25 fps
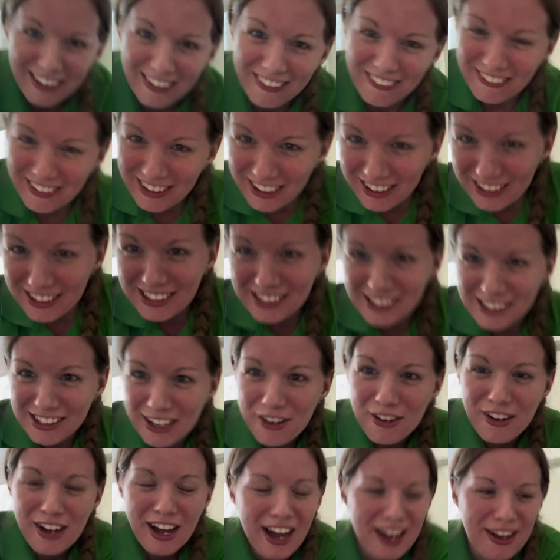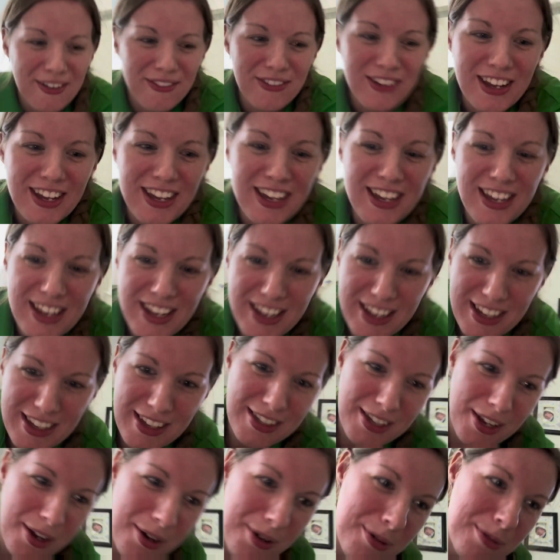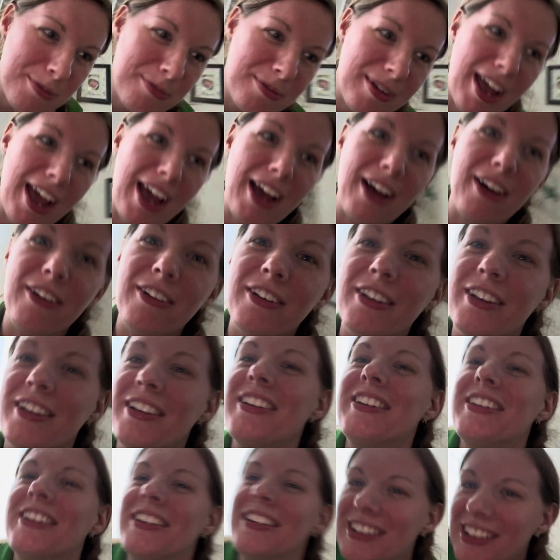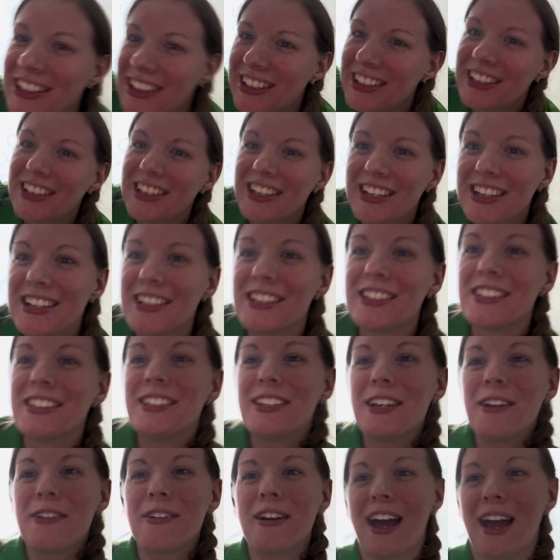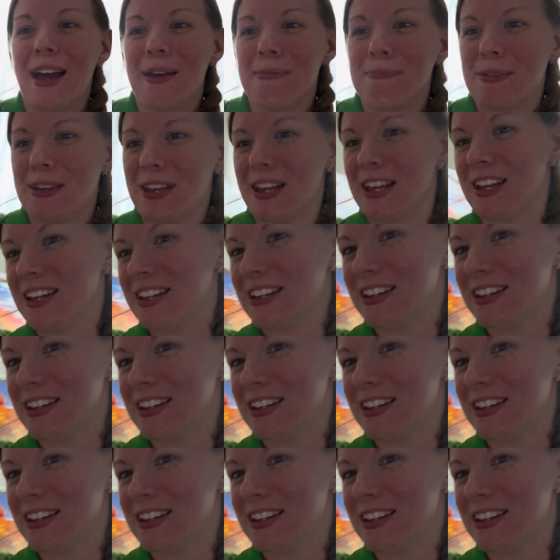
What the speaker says: We are so happy he is home now. So happy.